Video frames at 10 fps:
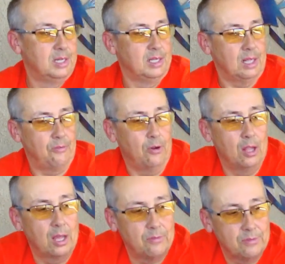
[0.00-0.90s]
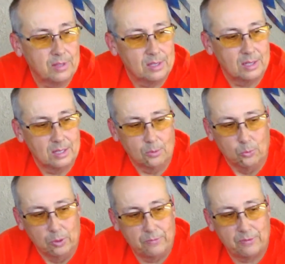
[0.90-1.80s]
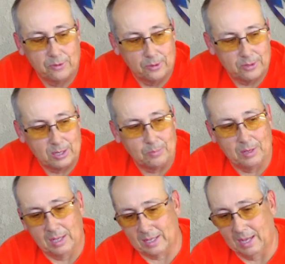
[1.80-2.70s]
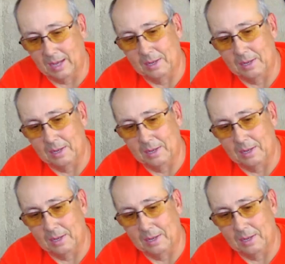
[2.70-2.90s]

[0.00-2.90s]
They fall off the roof or something like that.